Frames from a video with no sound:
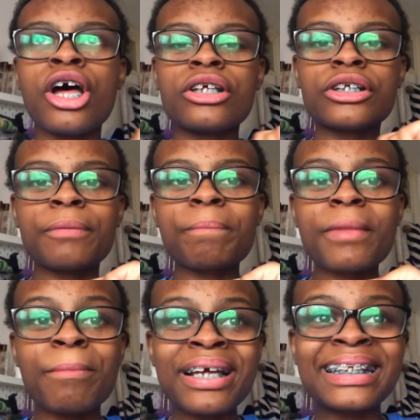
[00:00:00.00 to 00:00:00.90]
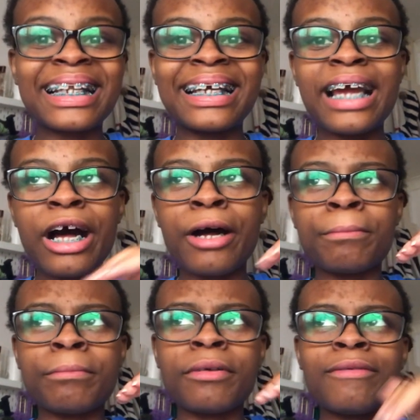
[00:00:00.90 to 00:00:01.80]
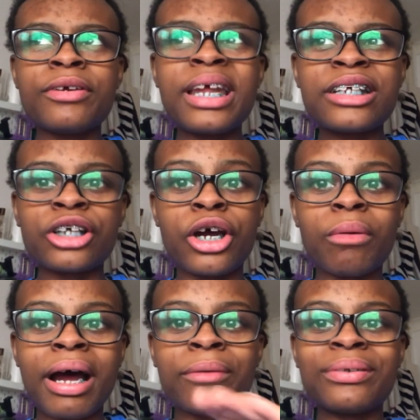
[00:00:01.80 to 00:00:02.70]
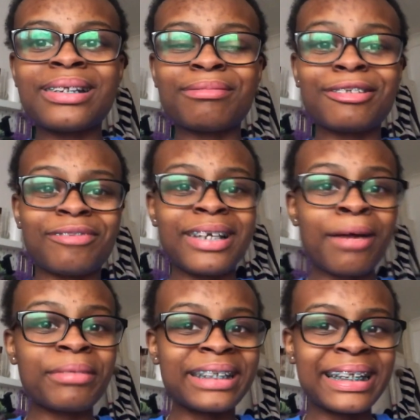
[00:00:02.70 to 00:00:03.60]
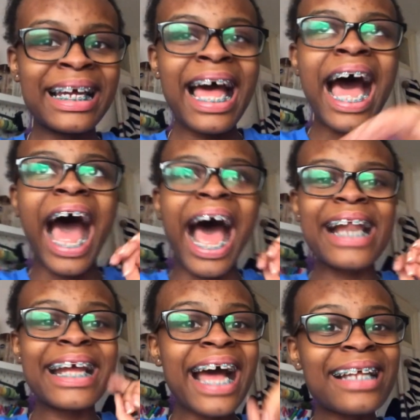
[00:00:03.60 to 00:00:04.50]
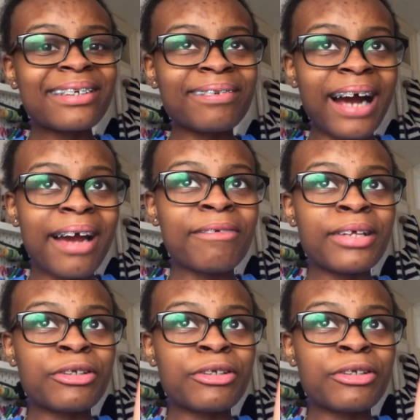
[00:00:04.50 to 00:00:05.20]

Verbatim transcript: So basically, um a few days ago I ordered some stuff on Amazon and it has arrived.